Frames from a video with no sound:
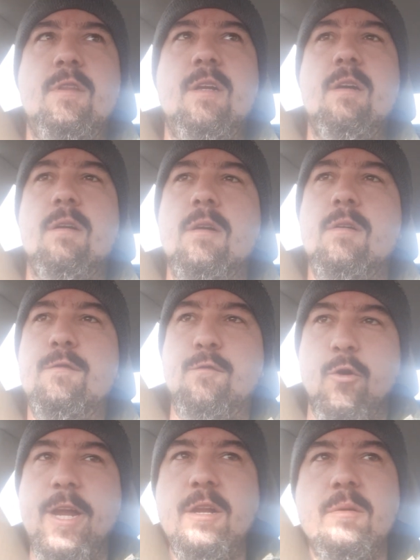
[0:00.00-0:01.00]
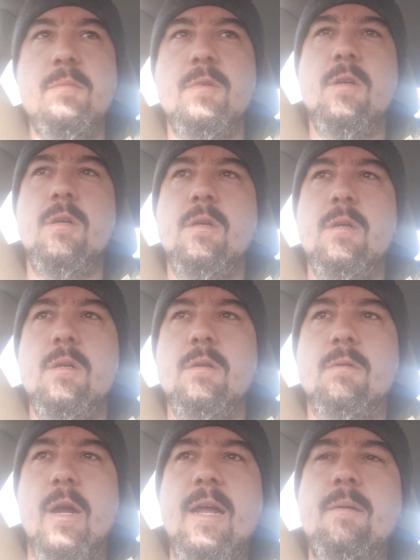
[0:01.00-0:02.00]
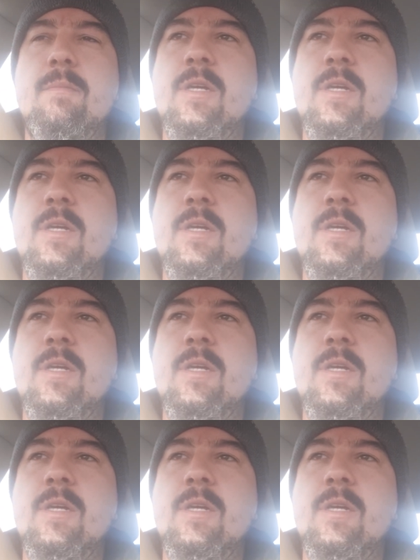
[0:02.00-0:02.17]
their freedom, right?